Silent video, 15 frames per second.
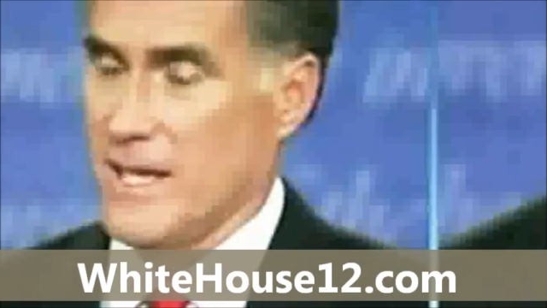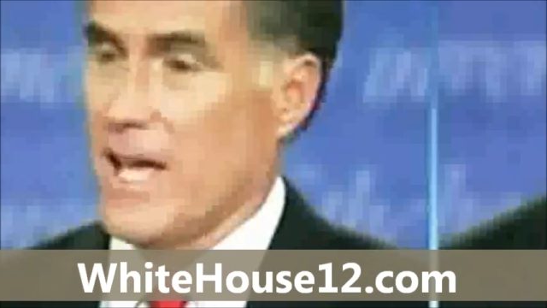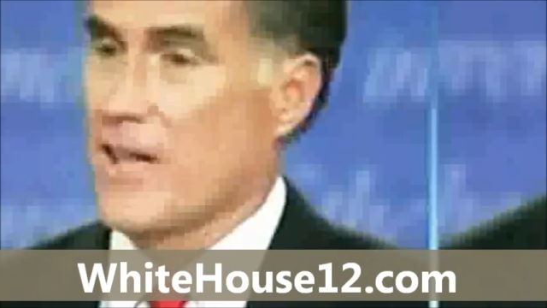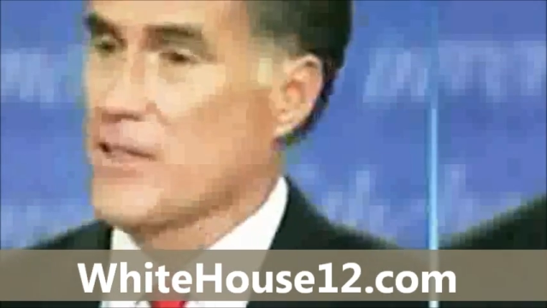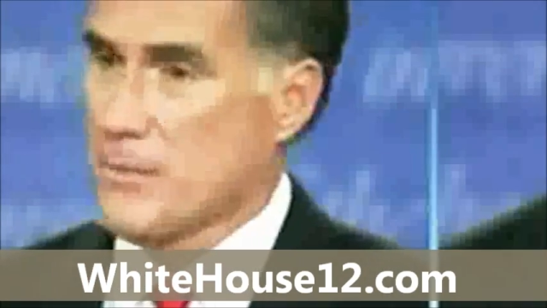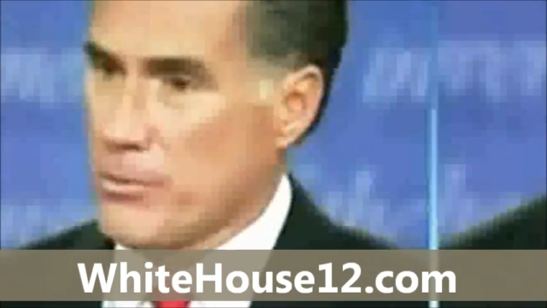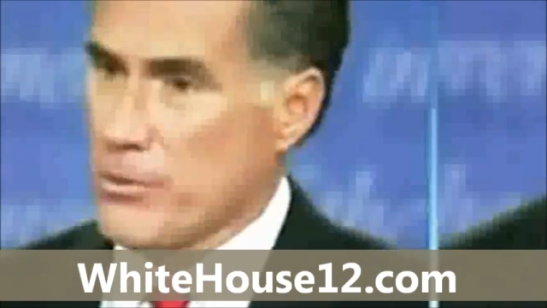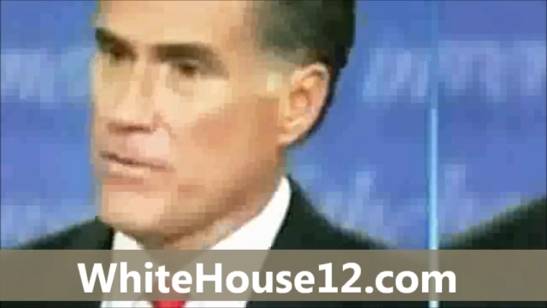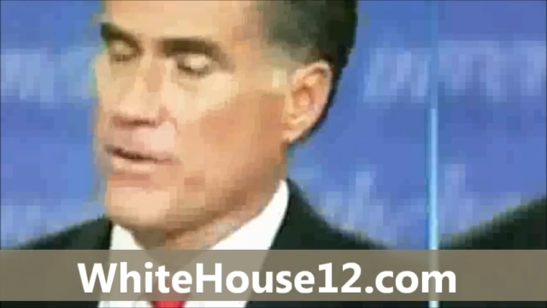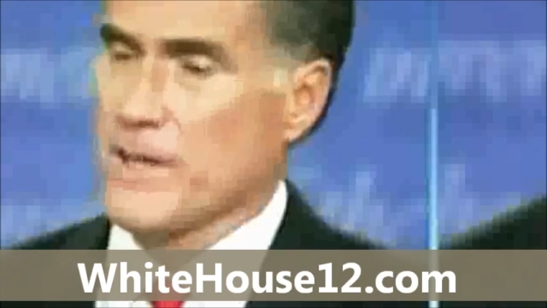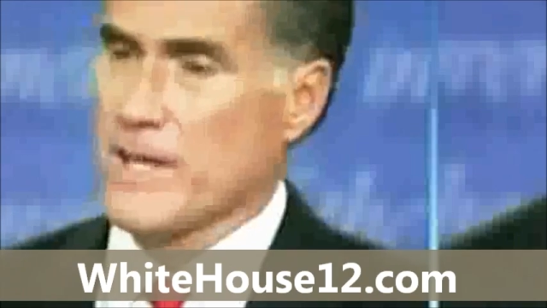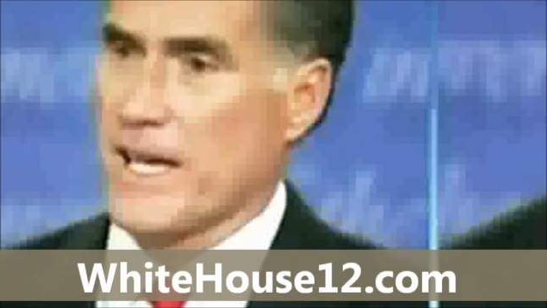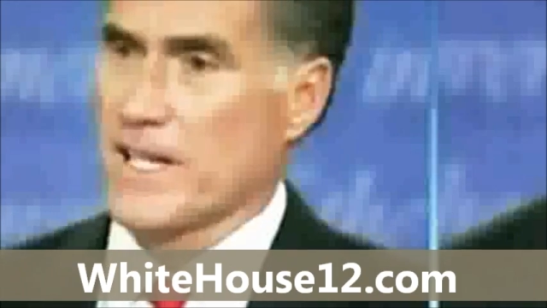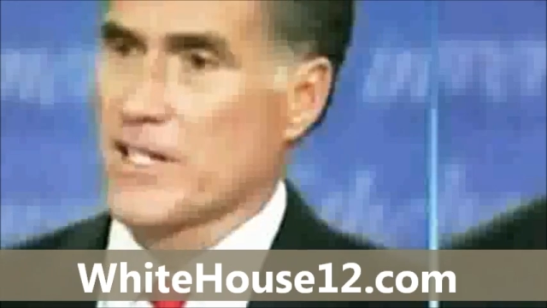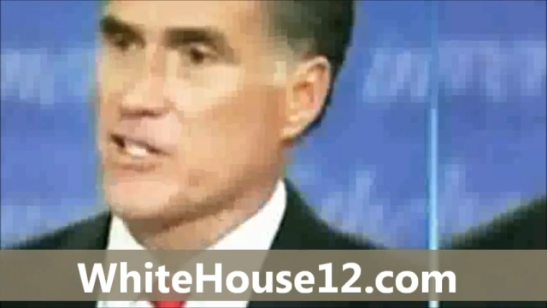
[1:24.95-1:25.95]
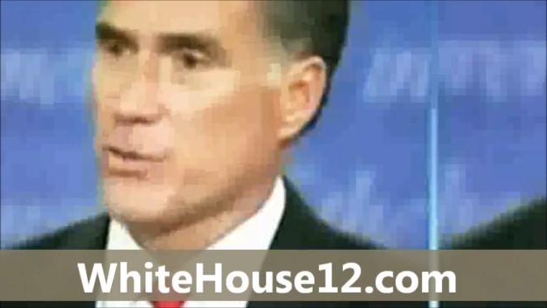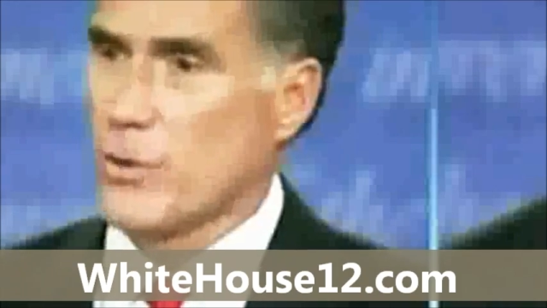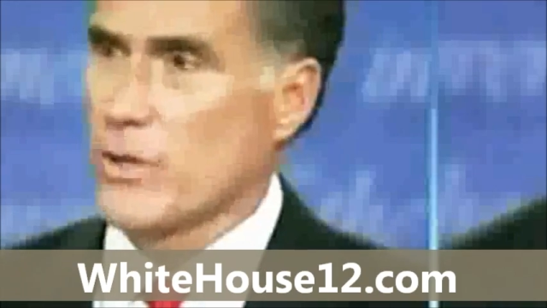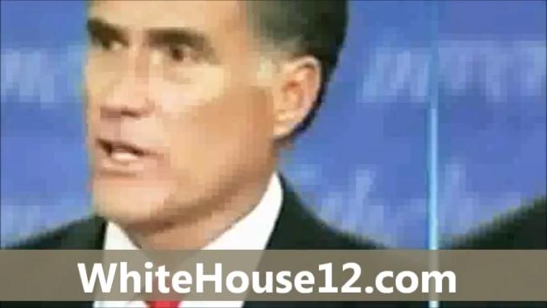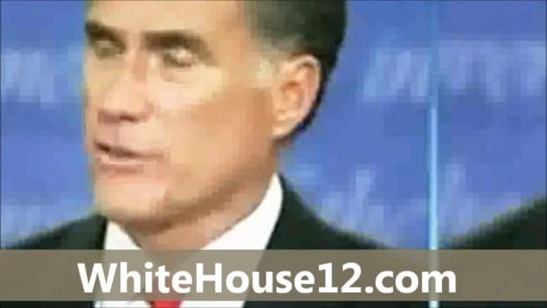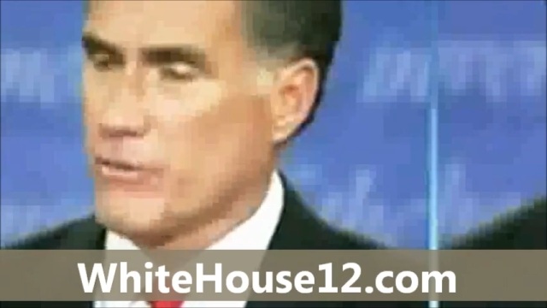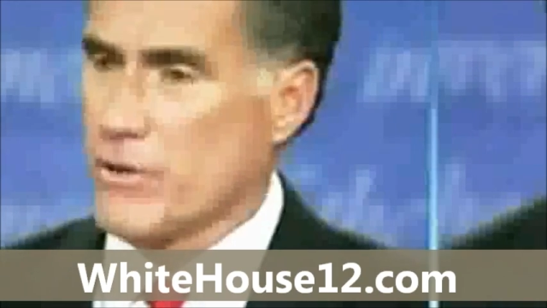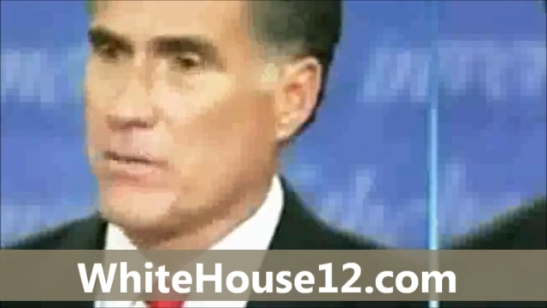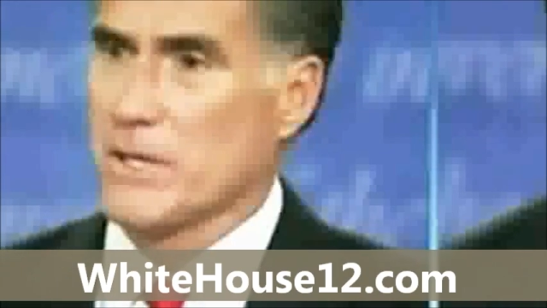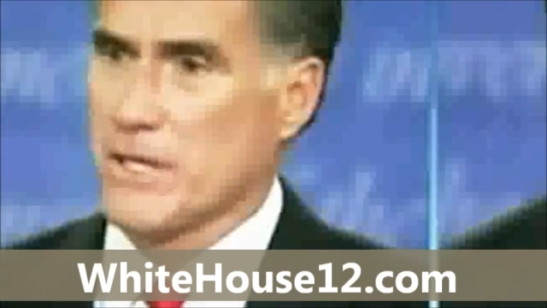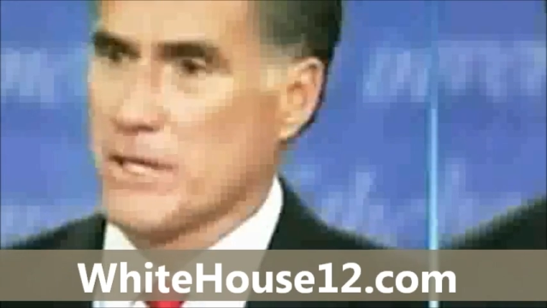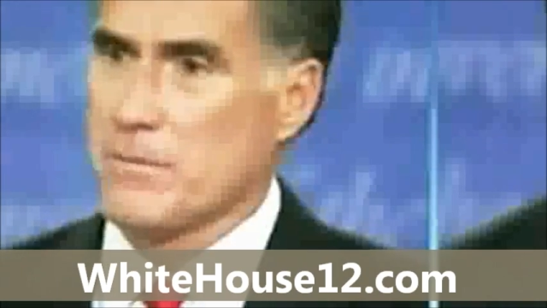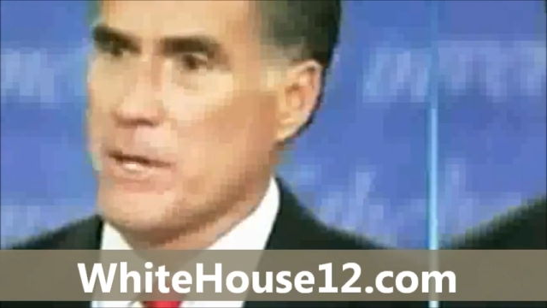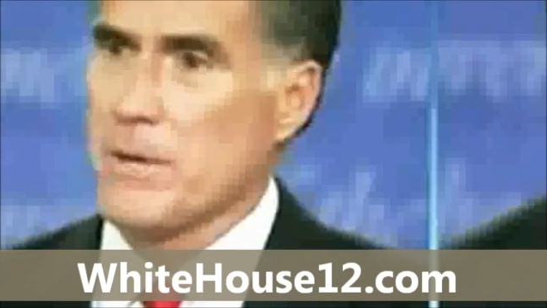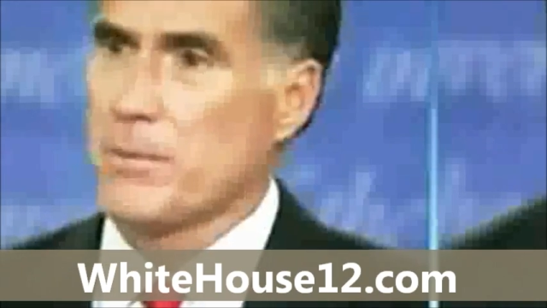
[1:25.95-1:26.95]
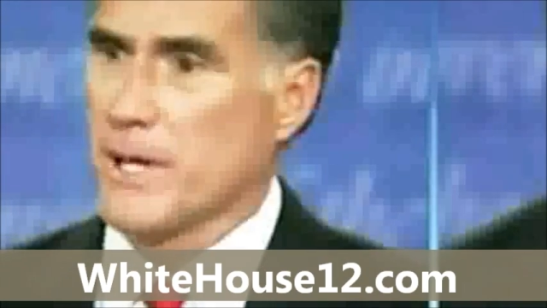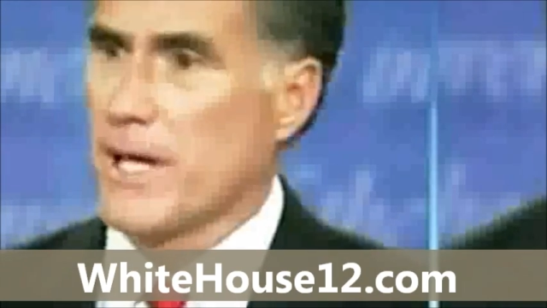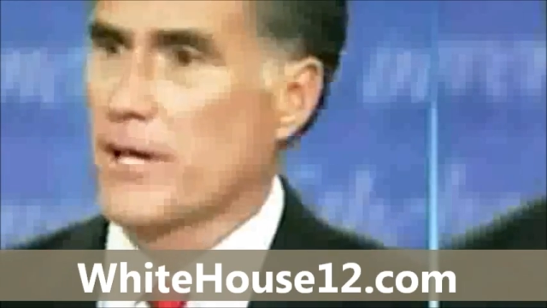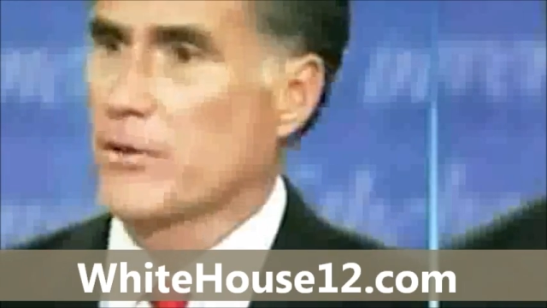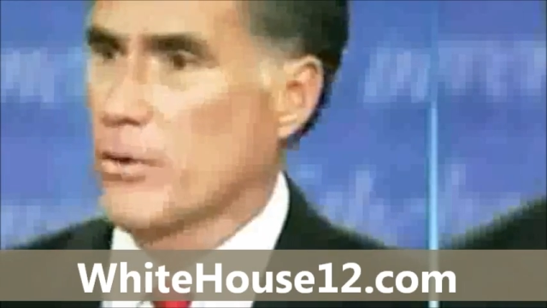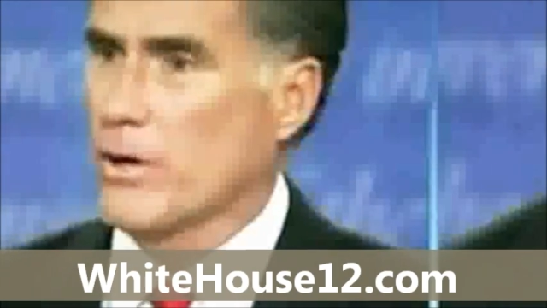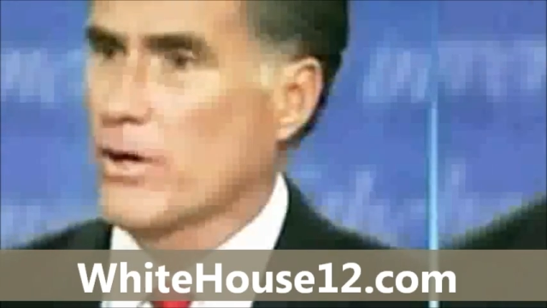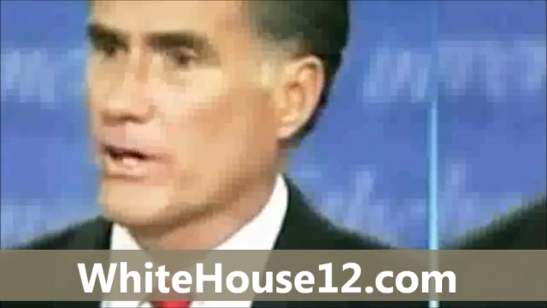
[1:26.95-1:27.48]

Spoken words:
And the proof of that is 23 million people out of